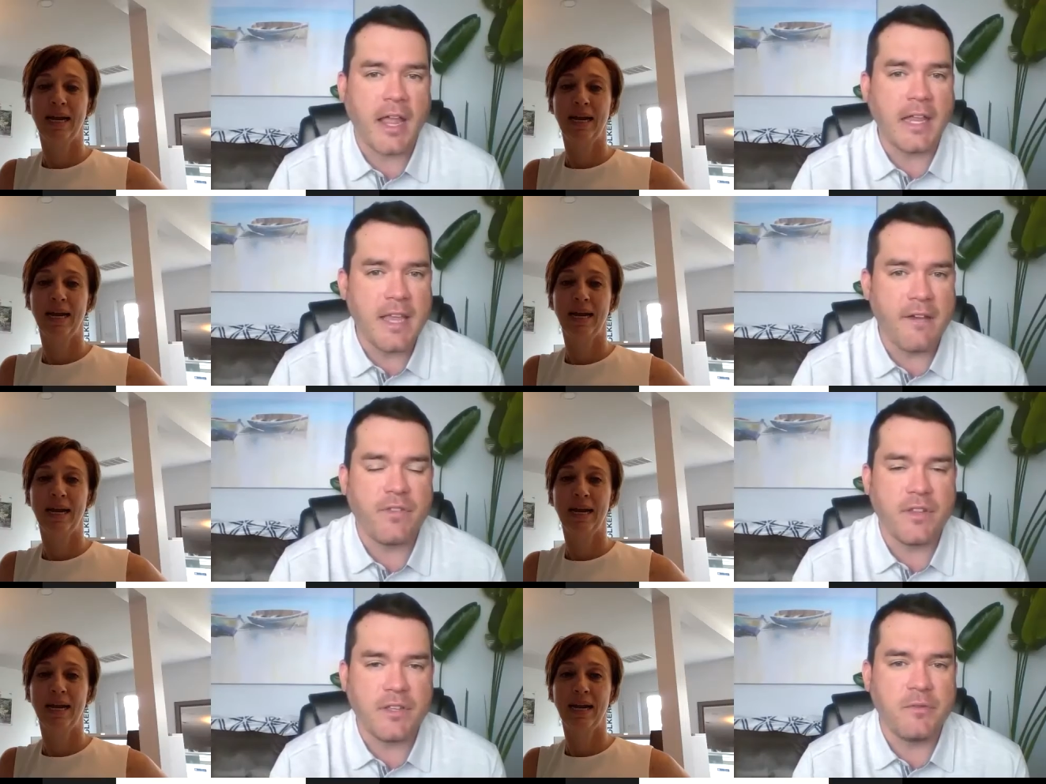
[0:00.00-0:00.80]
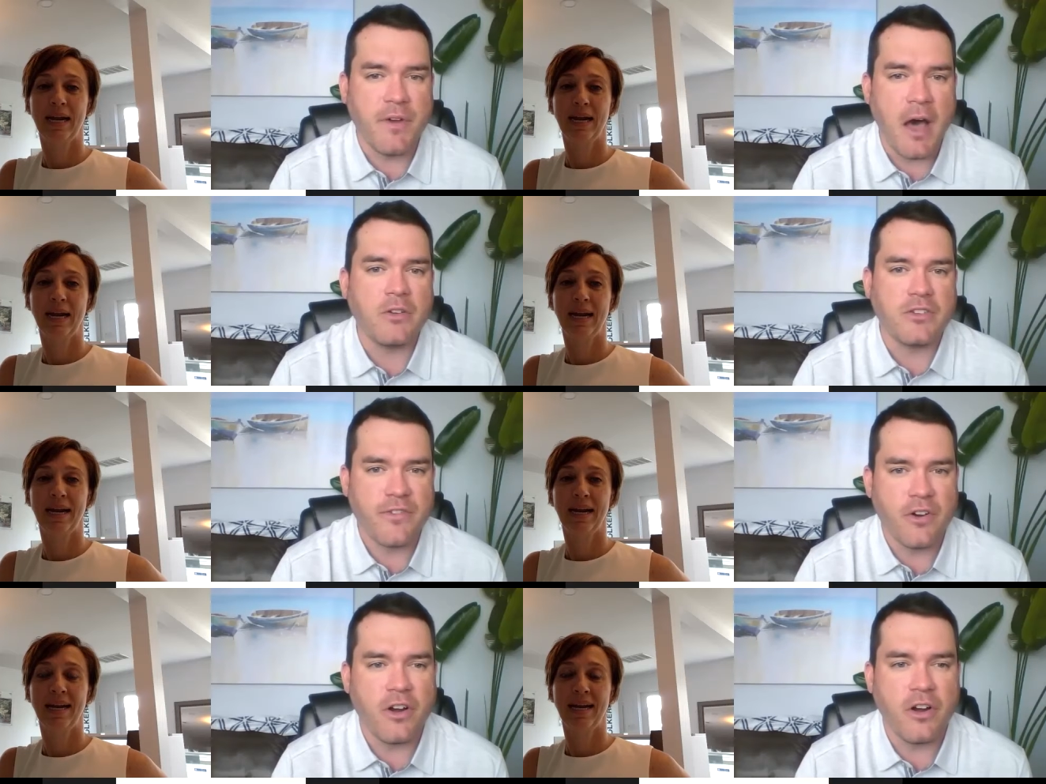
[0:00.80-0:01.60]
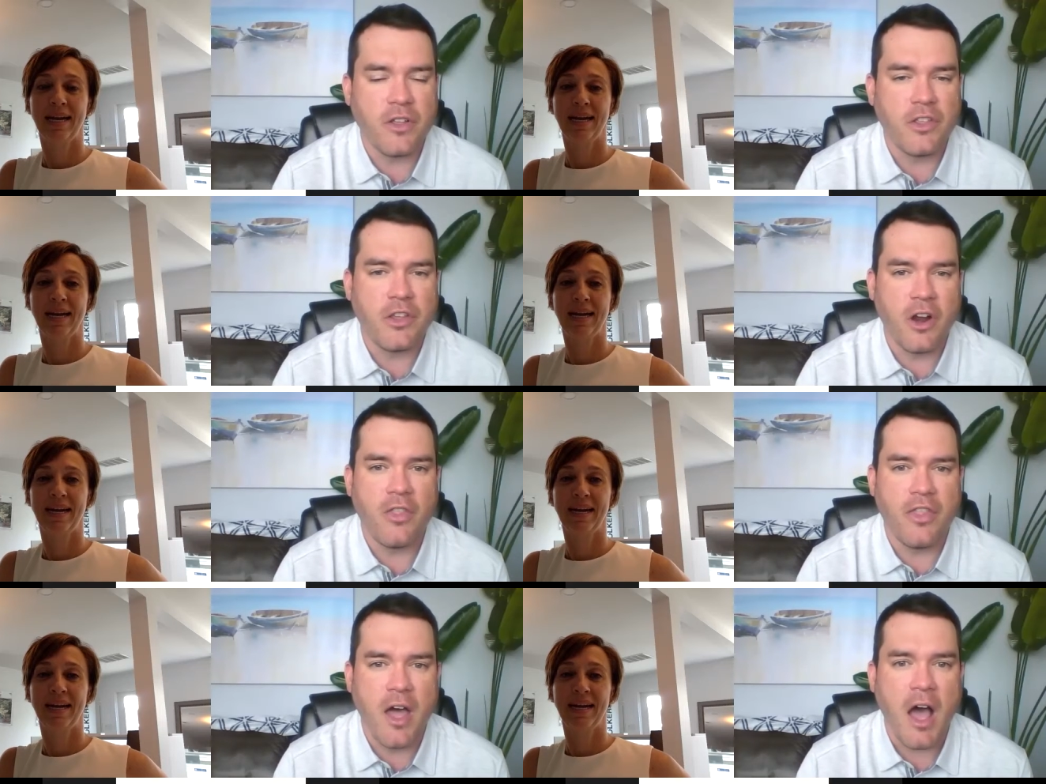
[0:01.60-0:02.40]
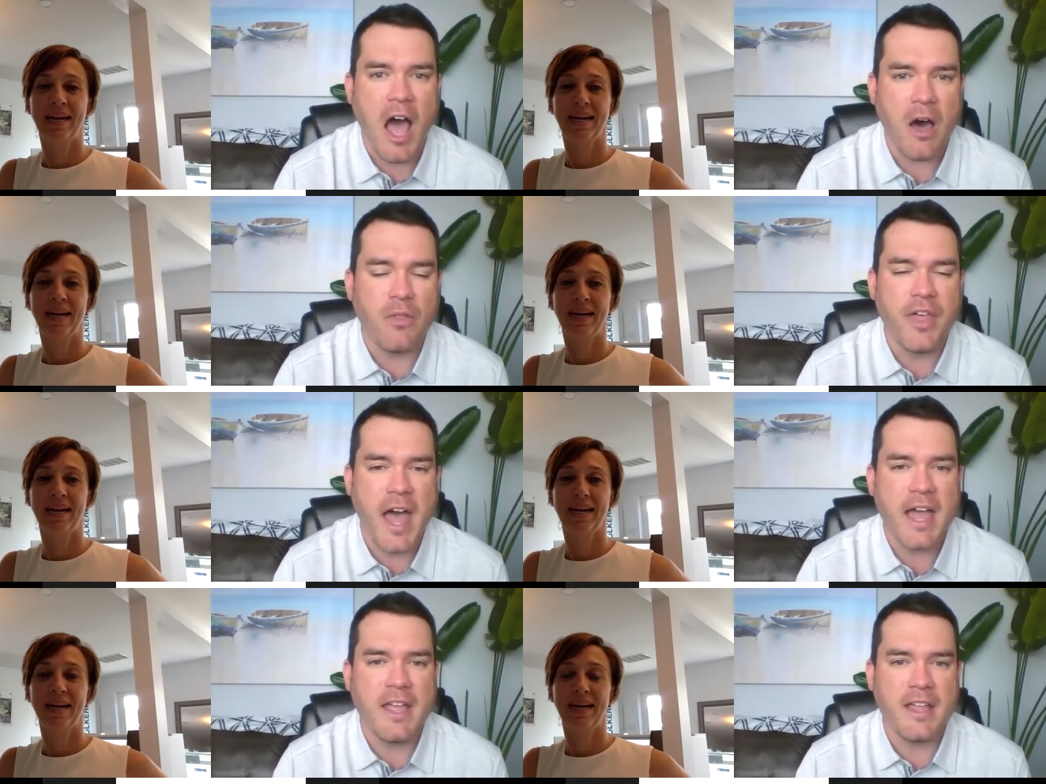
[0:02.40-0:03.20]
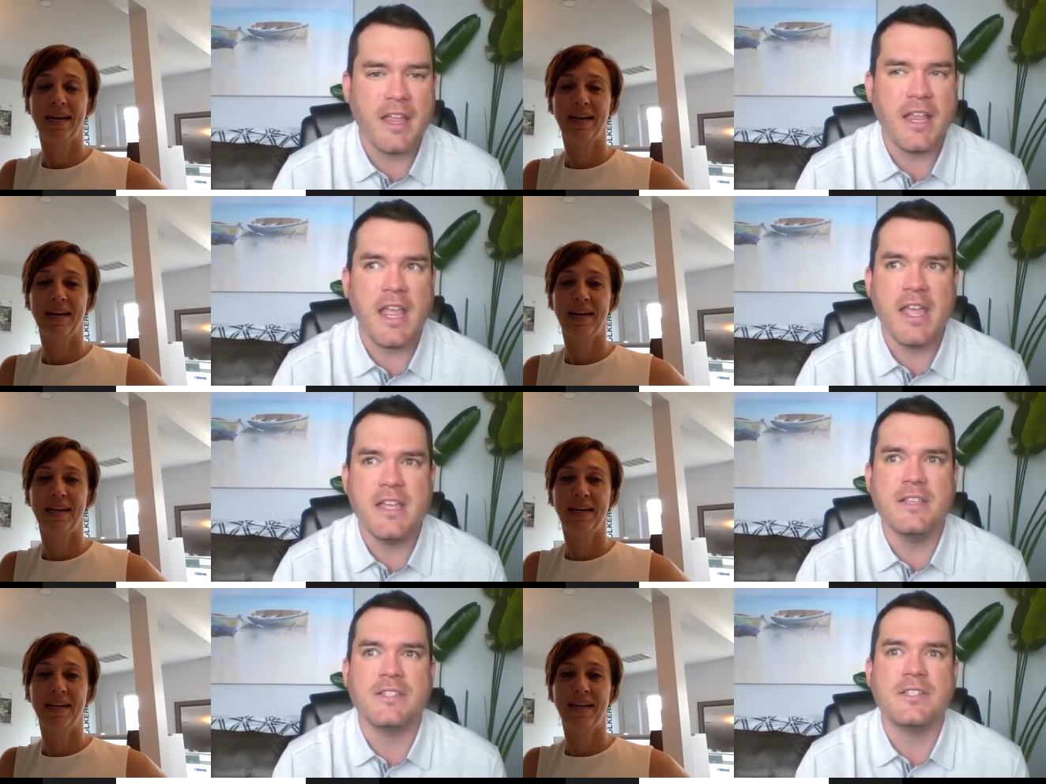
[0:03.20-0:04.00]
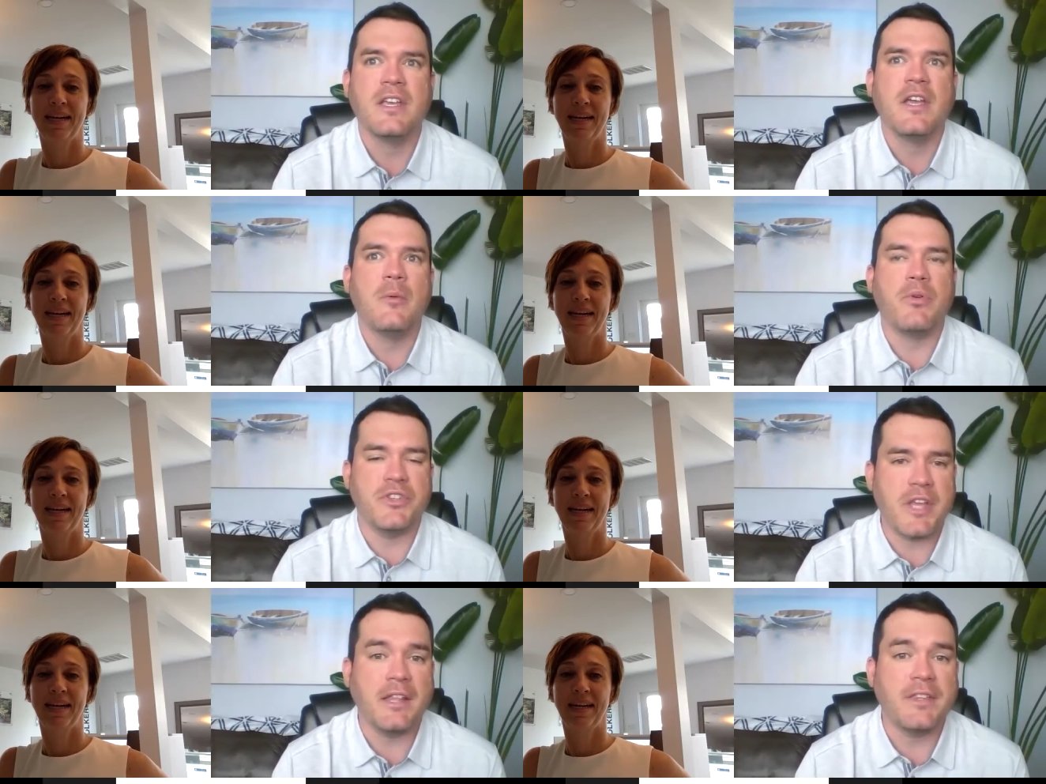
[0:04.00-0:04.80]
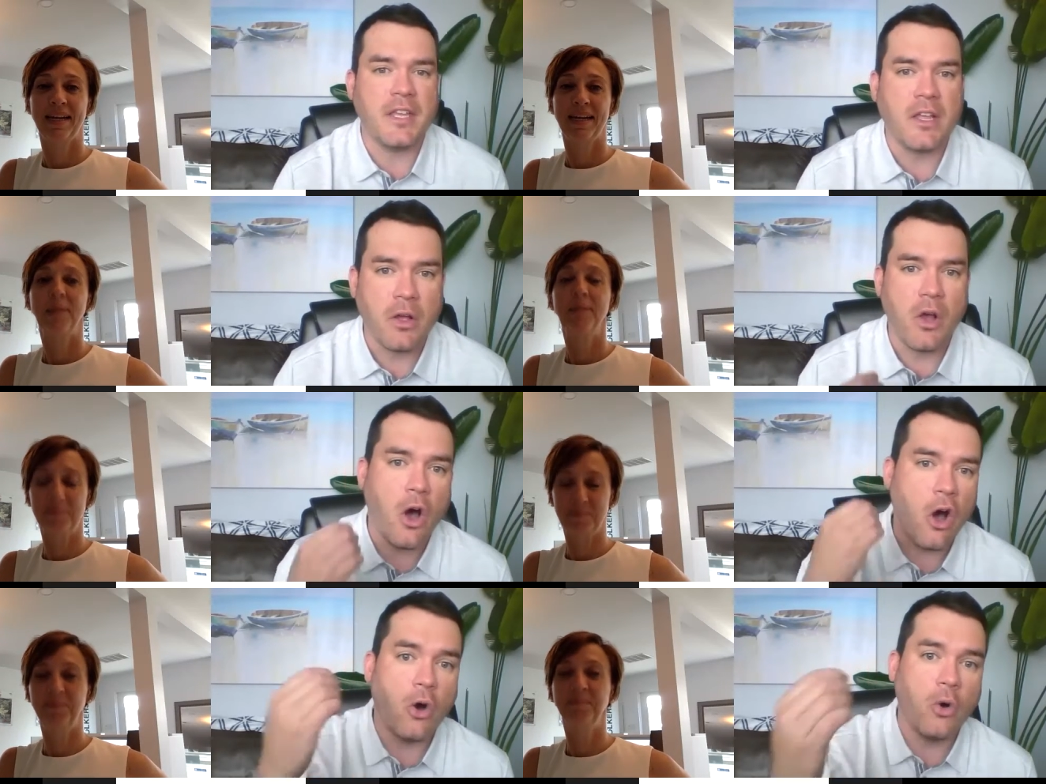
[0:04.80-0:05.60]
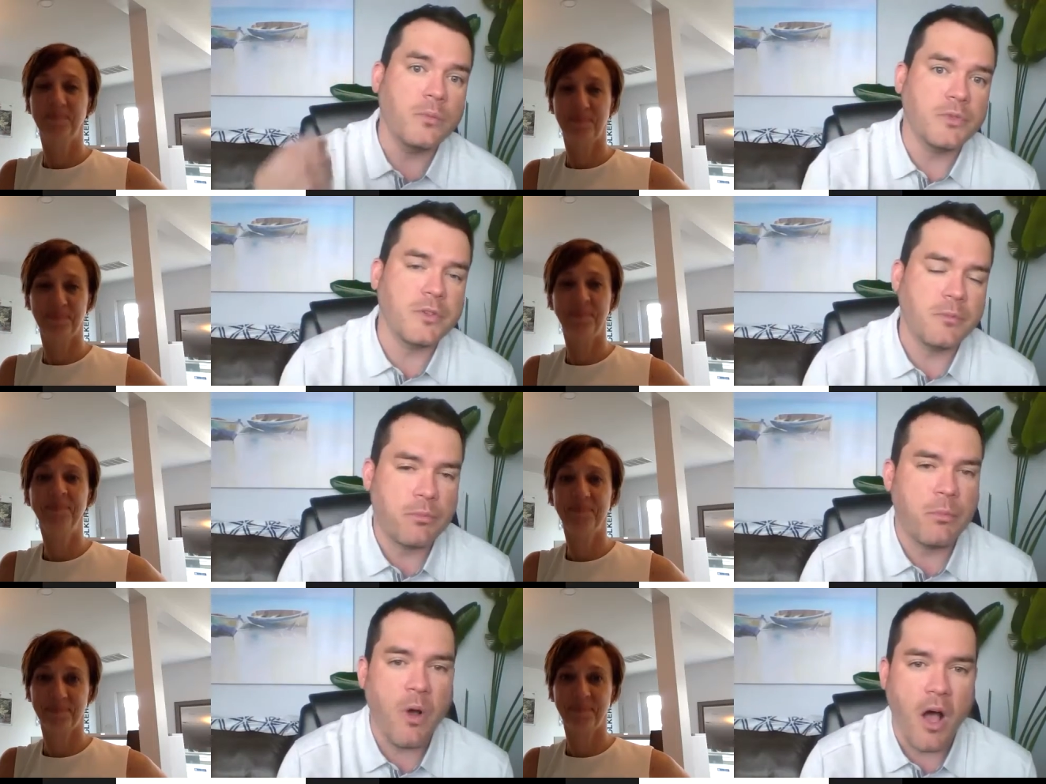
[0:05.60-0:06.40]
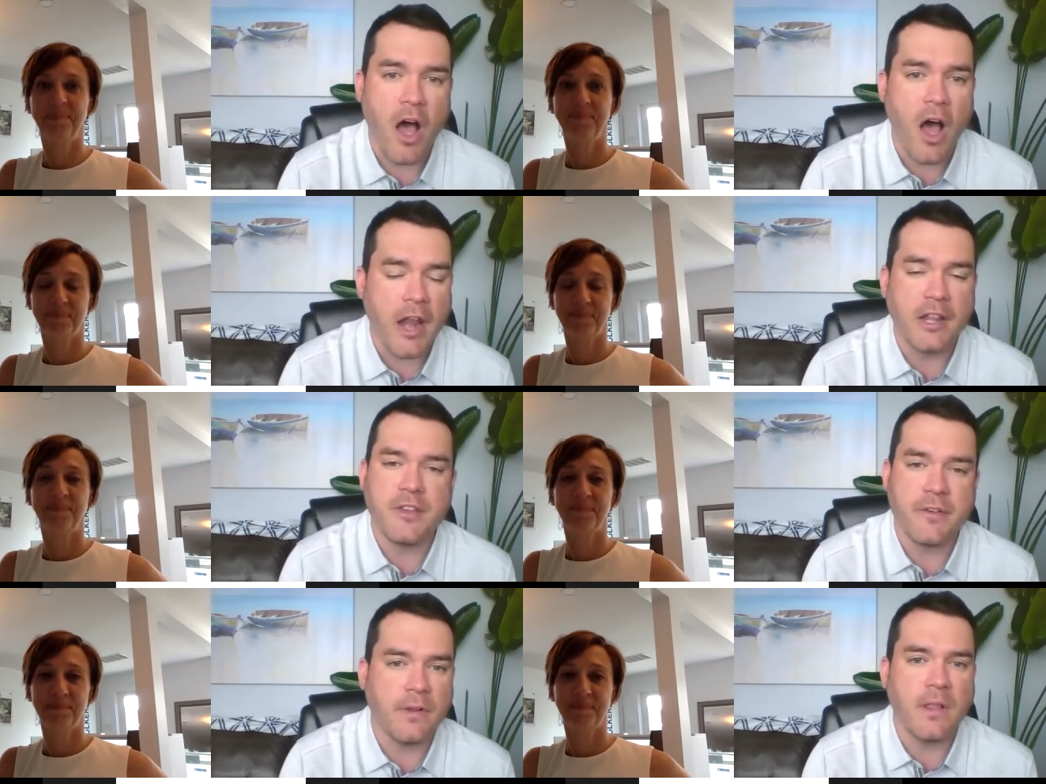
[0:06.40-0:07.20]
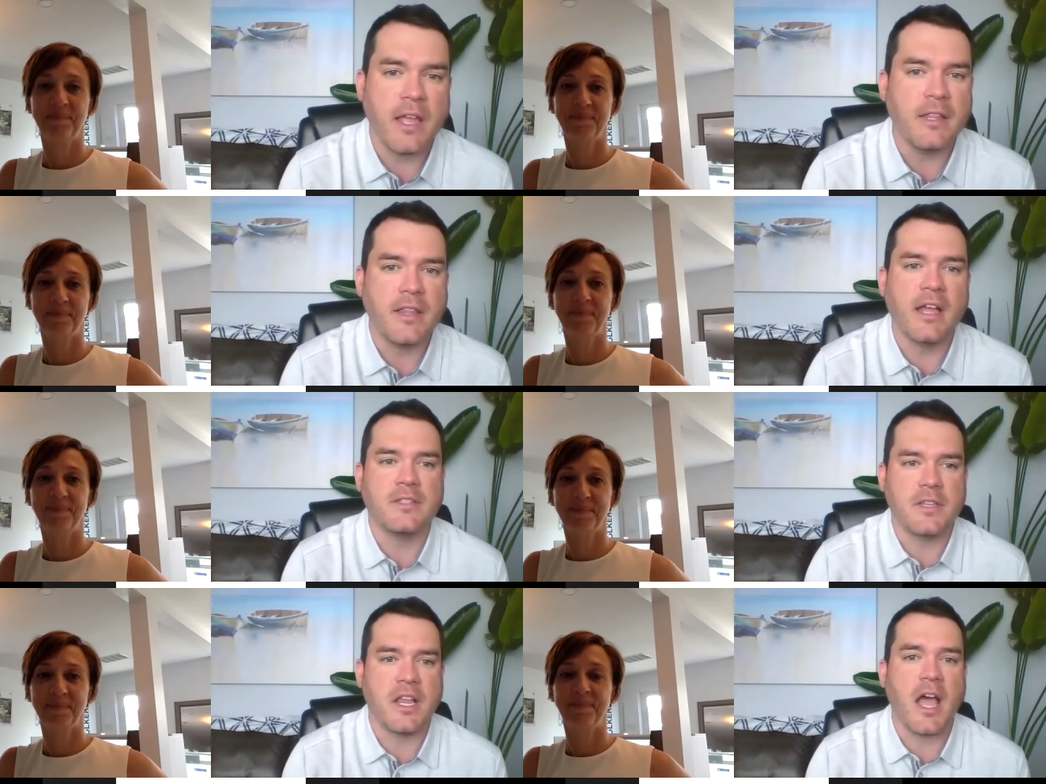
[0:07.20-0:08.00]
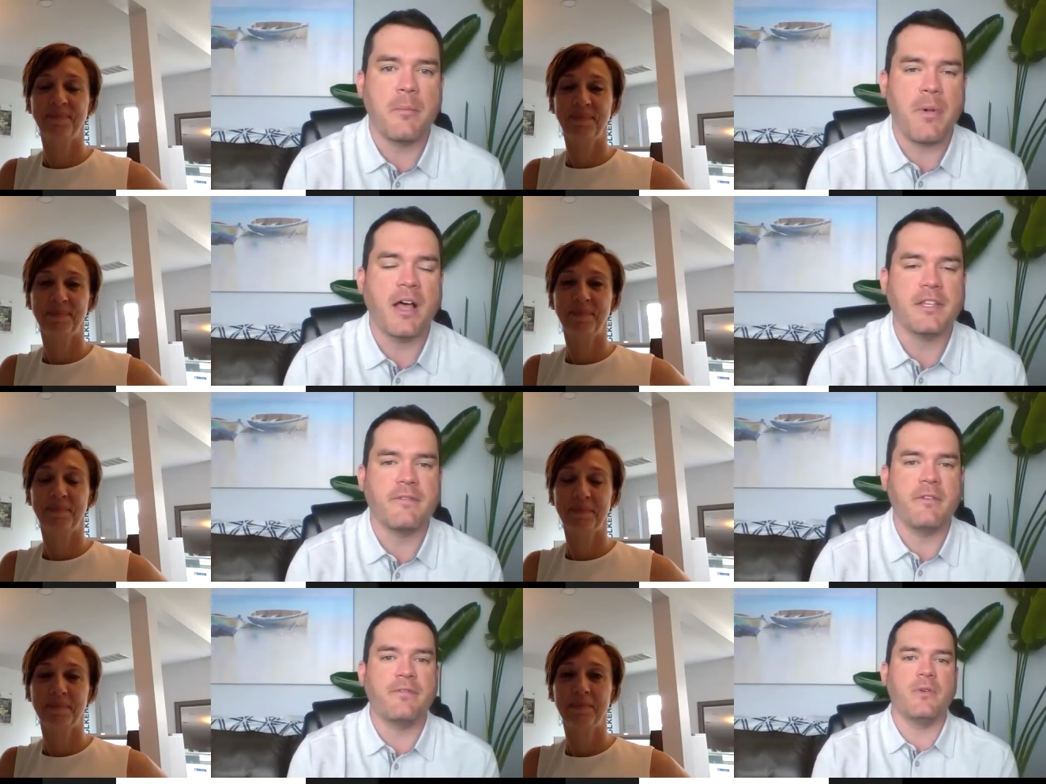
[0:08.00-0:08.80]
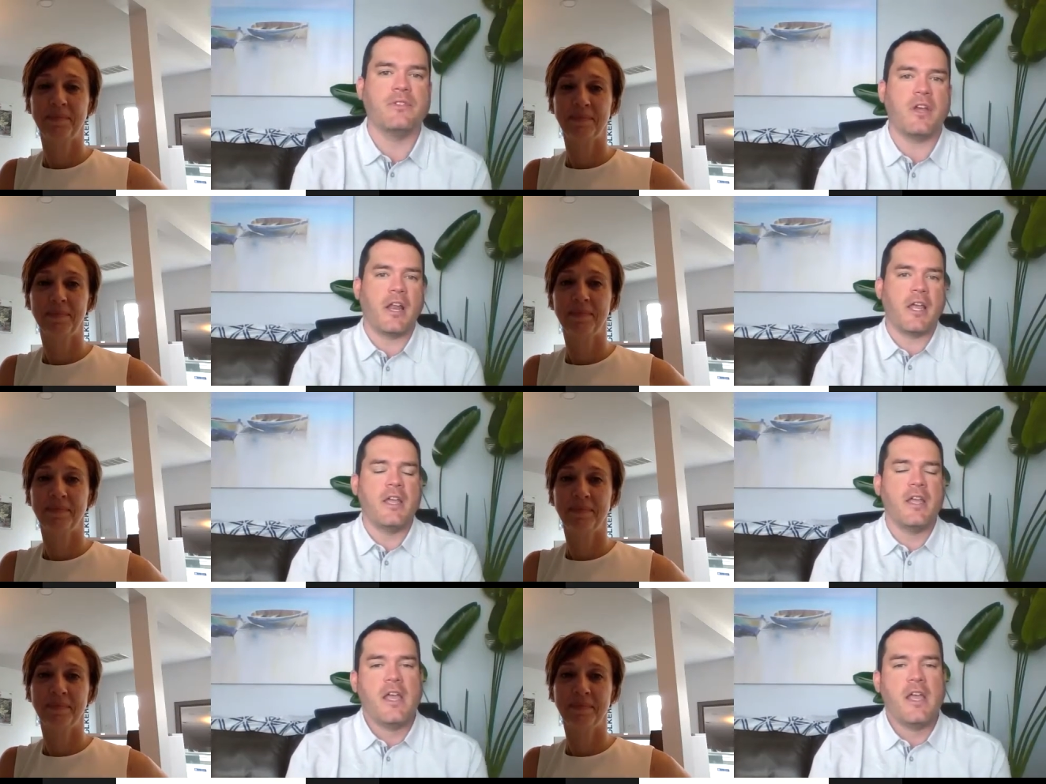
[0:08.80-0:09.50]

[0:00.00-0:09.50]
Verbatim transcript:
Speaker 1: I can definitely vouch for, you know, how that is presenting homes uh, in a different light that's got a positive influence on it.